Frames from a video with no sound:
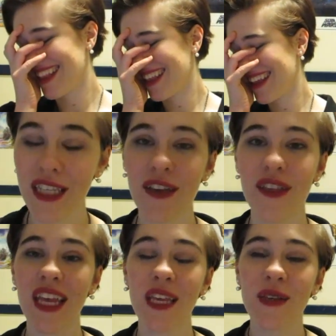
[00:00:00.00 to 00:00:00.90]
So
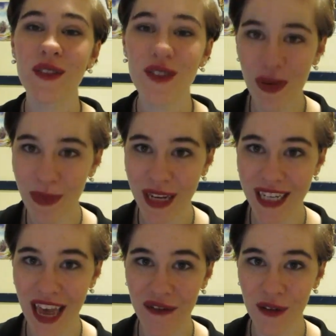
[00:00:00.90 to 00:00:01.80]
thank you so
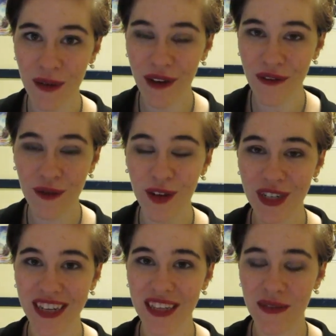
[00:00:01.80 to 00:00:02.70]
much, everyone, for
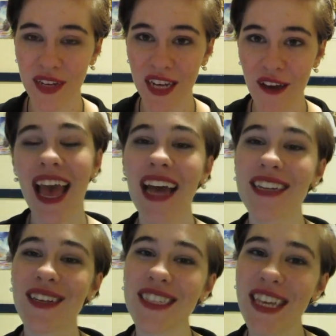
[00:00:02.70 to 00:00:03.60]
watching this video,
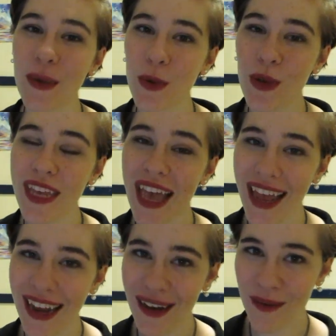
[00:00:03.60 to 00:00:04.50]
and I'll see you all
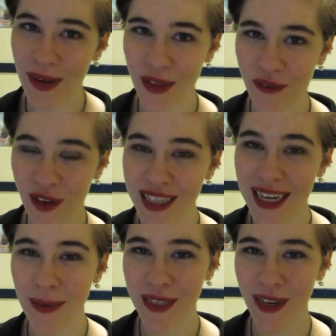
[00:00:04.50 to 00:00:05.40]
again when the first
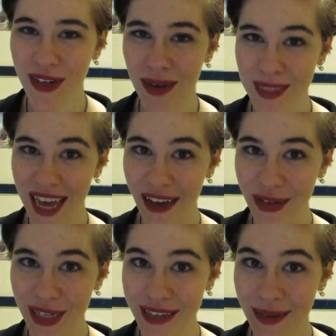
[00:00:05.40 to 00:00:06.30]
episode comes
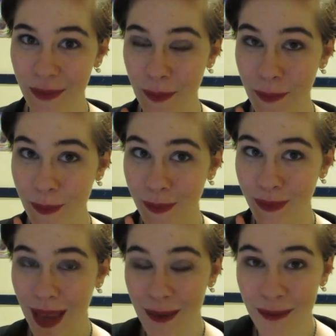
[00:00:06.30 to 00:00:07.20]
out.
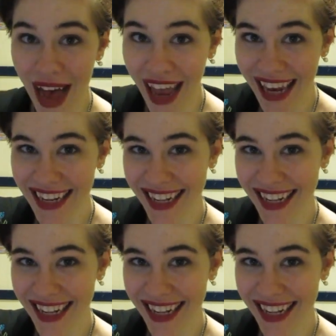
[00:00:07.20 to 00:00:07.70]
Bye!